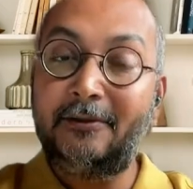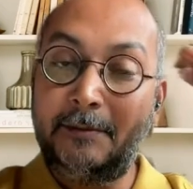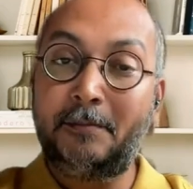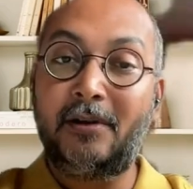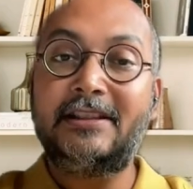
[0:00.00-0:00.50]
that
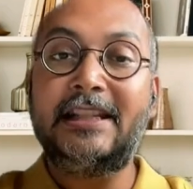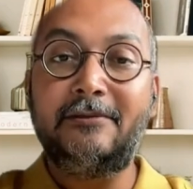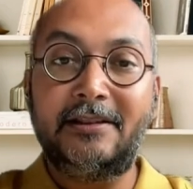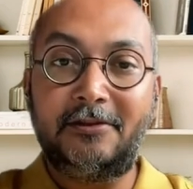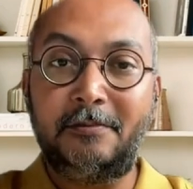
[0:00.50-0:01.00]
we
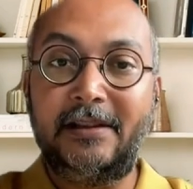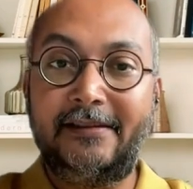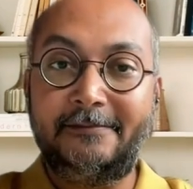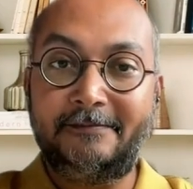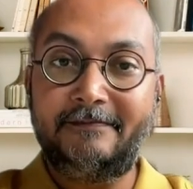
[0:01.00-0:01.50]
perceive it to be,
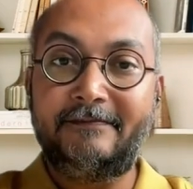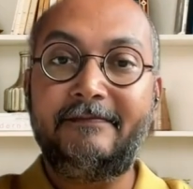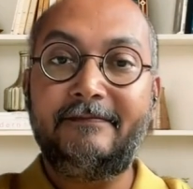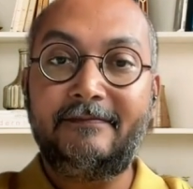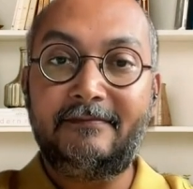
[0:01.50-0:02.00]

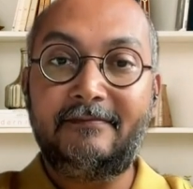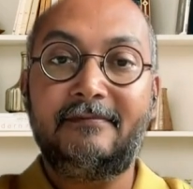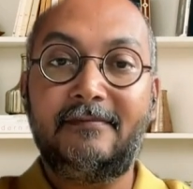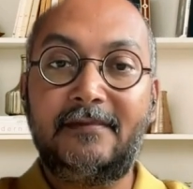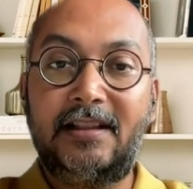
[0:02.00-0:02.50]

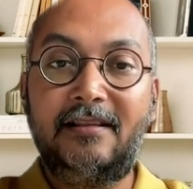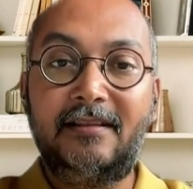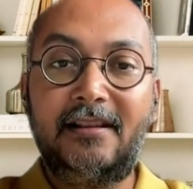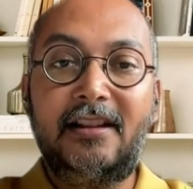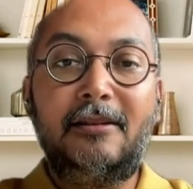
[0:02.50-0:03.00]
right?
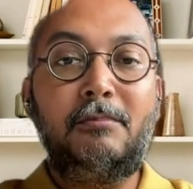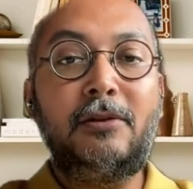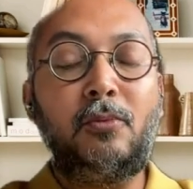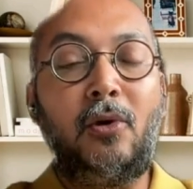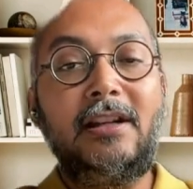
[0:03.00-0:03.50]

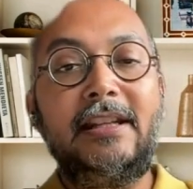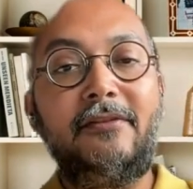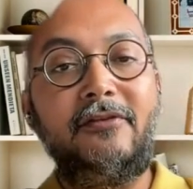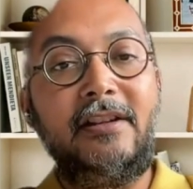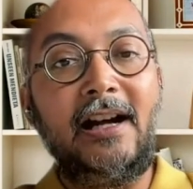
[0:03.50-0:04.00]
But what
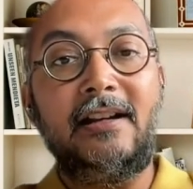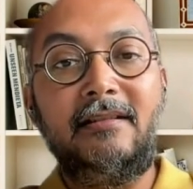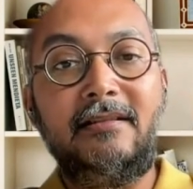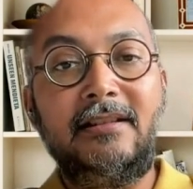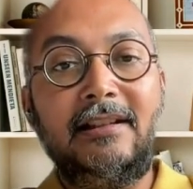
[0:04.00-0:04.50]
they've
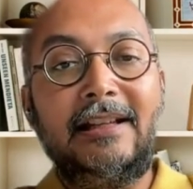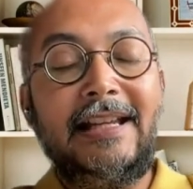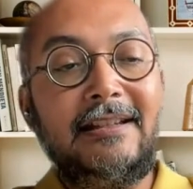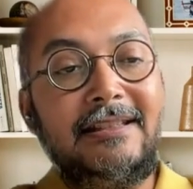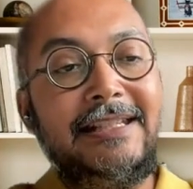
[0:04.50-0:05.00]
done
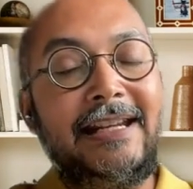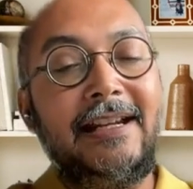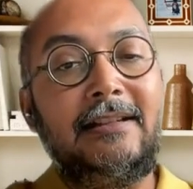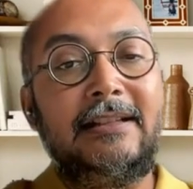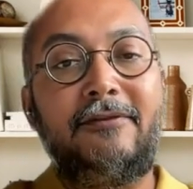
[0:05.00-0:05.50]
is
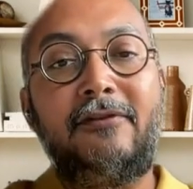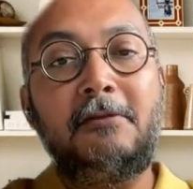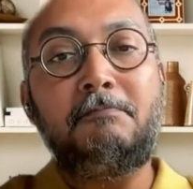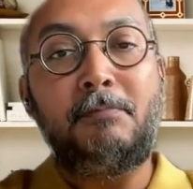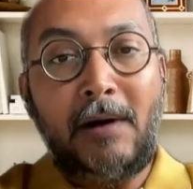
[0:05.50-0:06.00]
taken
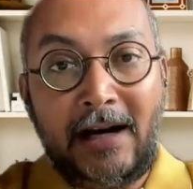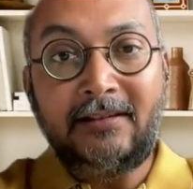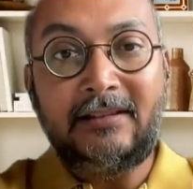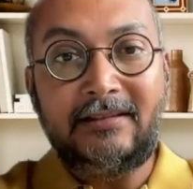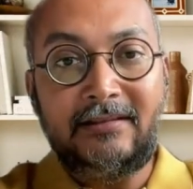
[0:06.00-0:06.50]
different
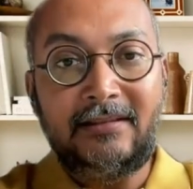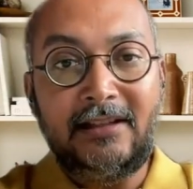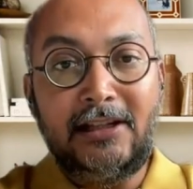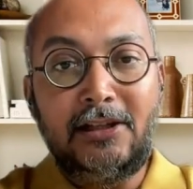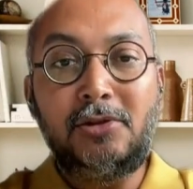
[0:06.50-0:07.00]
paths
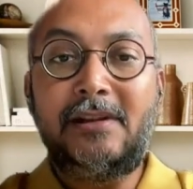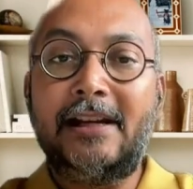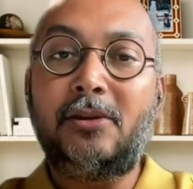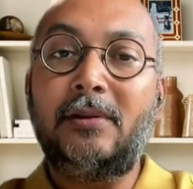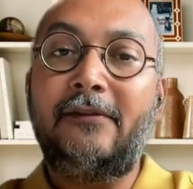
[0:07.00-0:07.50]
to
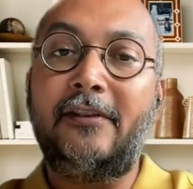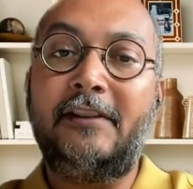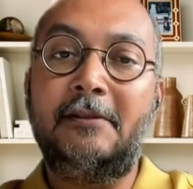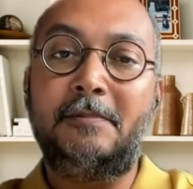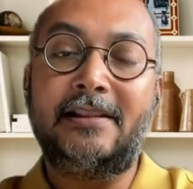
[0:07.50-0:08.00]
get to that
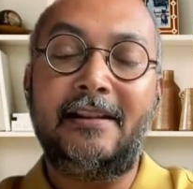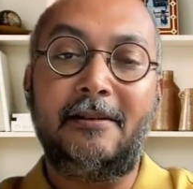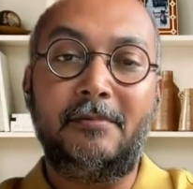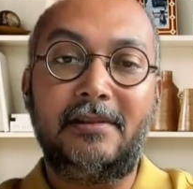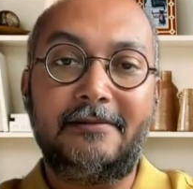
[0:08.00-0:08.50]
15%
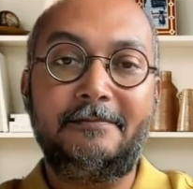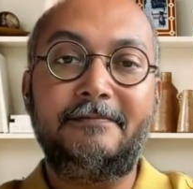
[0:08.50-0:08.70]
number,